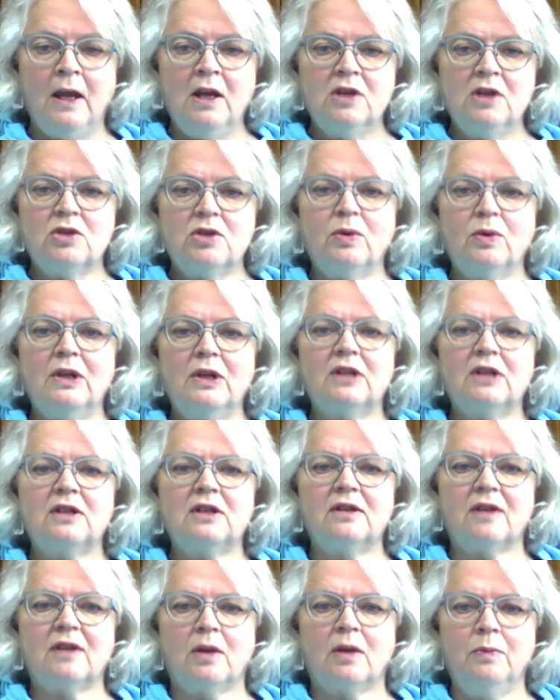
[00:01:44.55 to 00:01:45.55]
So we looked
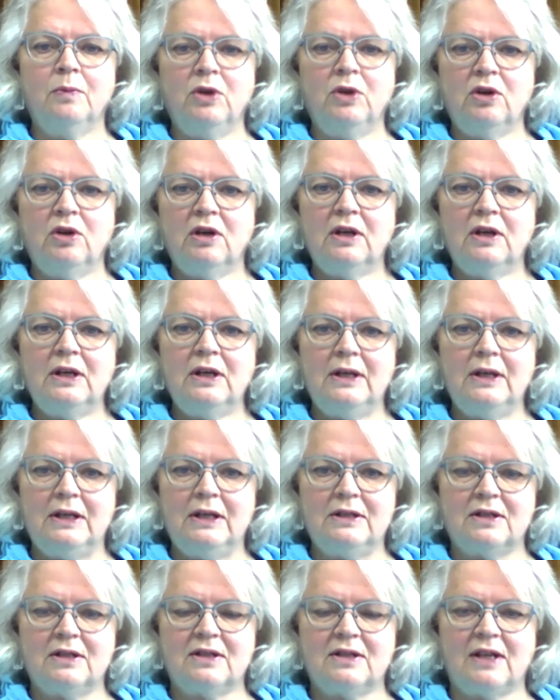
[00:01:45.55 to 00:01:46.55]
at the community
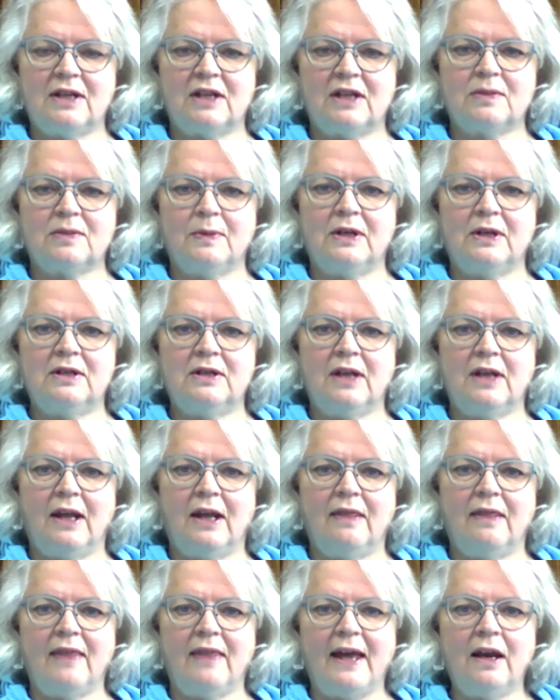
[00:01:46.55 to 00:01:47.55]
needs assessment,
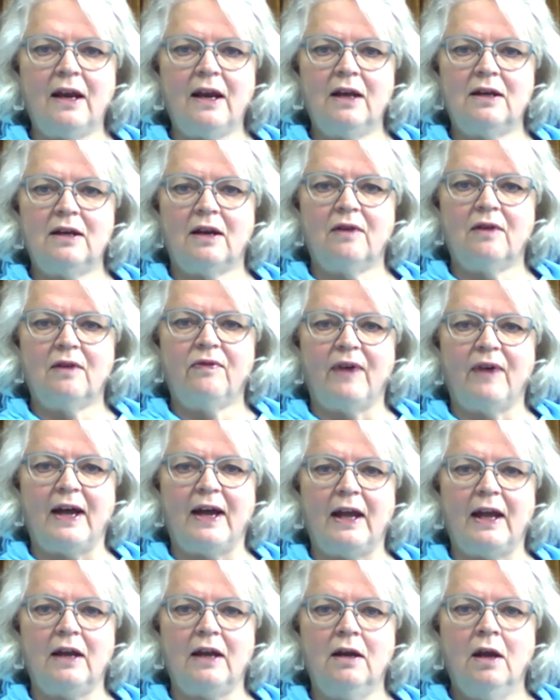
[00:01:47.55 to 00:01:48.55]
and that
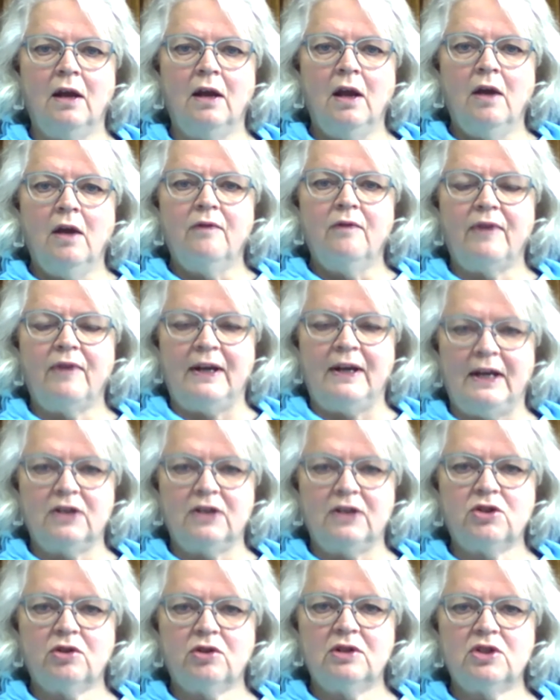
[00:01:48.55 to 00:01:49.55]
identified
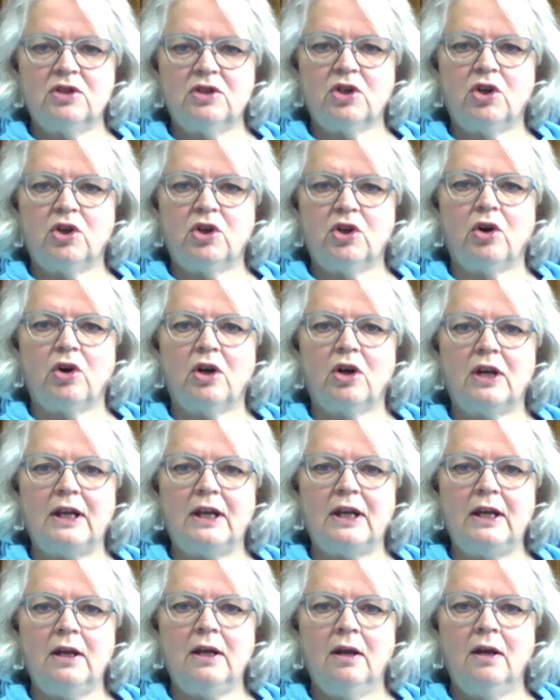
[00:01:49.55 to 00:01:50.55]
financial
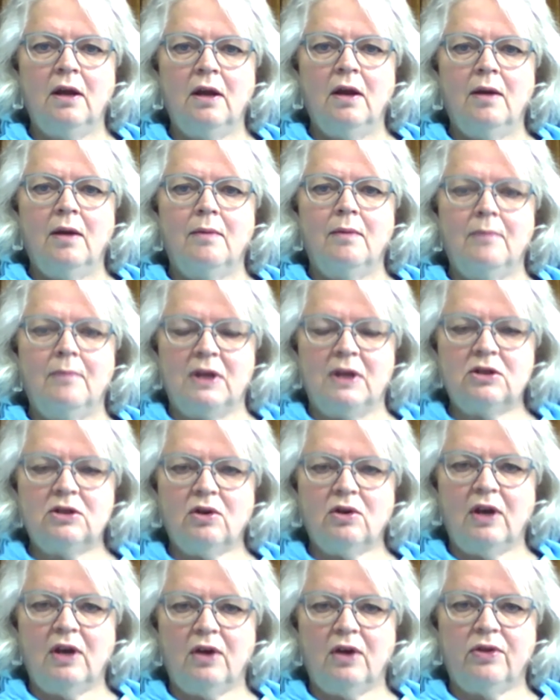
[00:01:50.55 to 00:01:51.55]
insecurity,
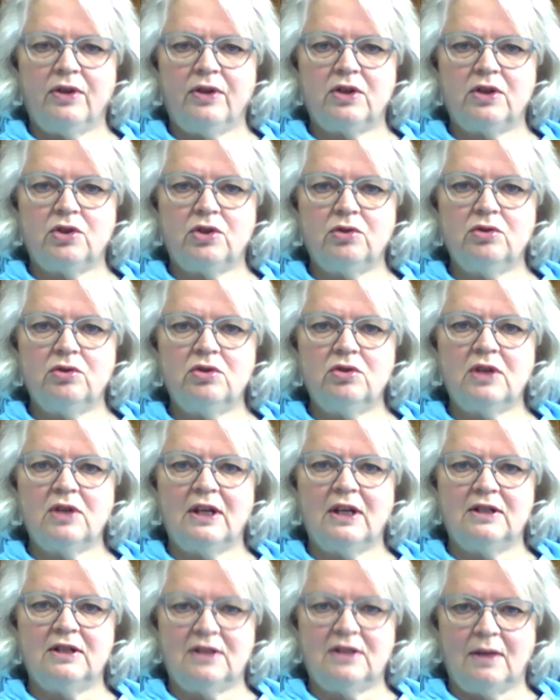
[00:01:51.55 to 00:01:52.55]
mental health issues,
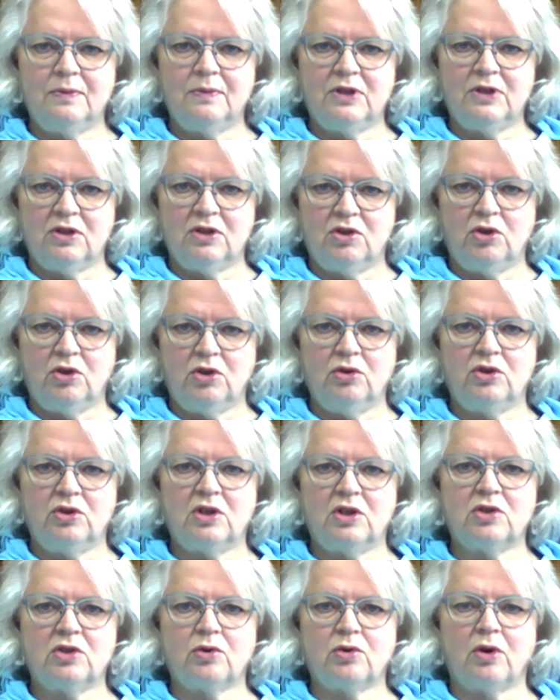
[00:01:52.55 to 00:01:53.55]
and substance use
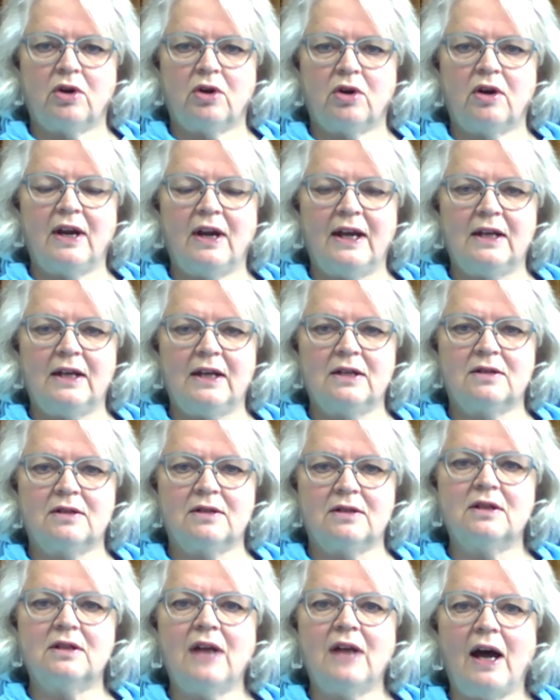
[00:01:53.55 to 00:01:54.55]
disorder as
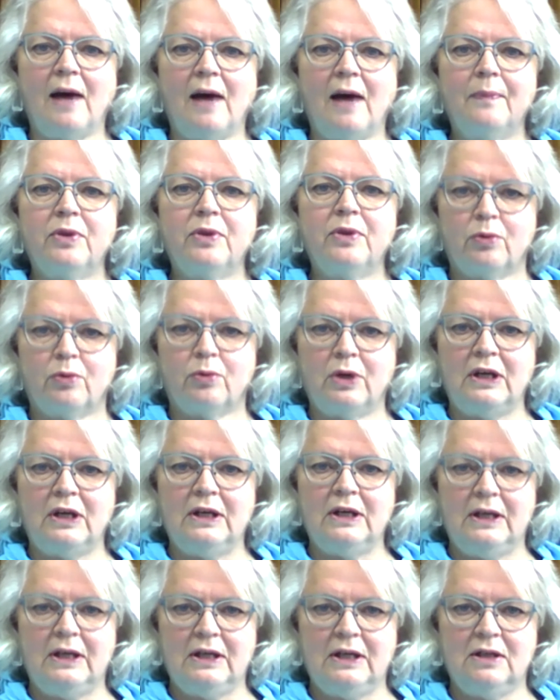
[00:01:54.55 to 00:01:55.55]
the top three
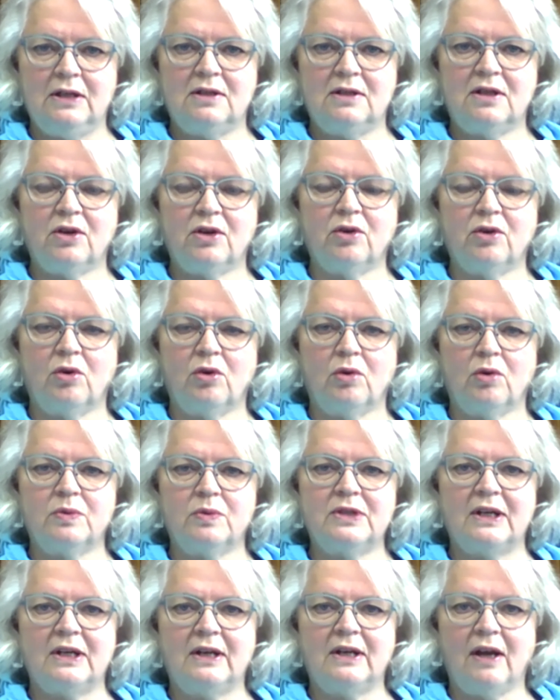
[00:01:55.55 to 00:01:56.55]
needs here in
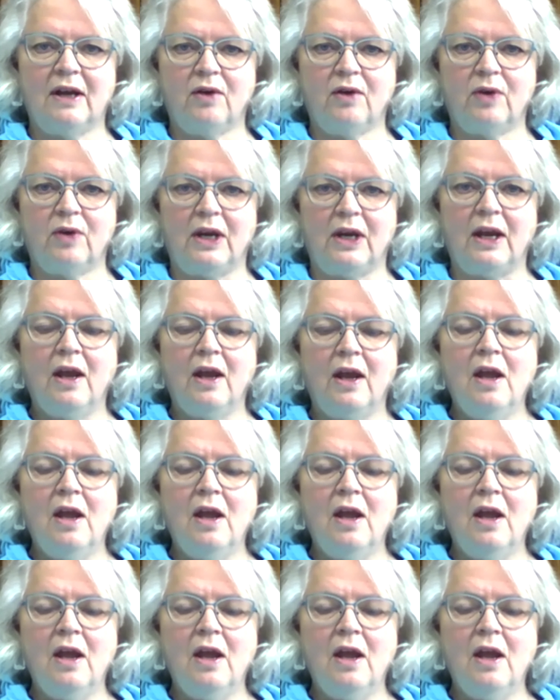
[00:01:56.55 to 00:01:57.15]
Olmsted County.